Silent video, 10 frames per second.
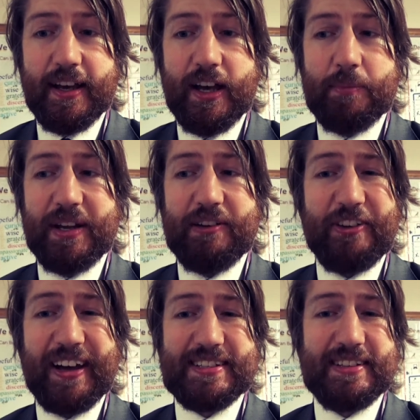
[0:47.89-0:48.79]
And in
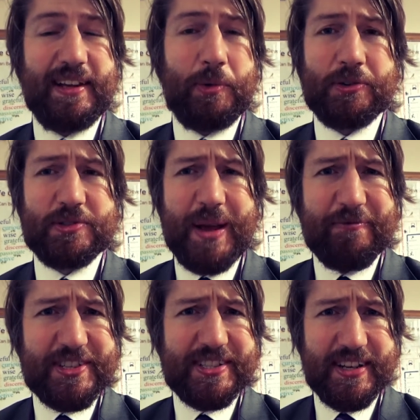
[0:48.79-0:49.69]
fact, they went on to
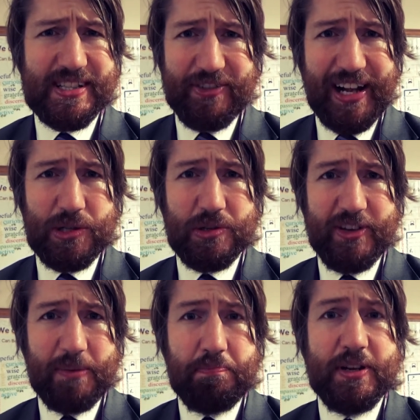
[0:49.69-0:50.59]
emphasise the value
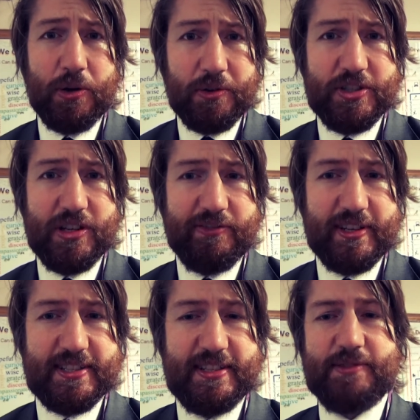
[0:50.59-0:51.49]
of it beyond
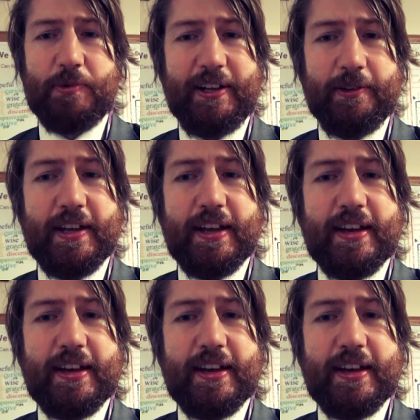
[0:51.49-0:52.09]
university as well,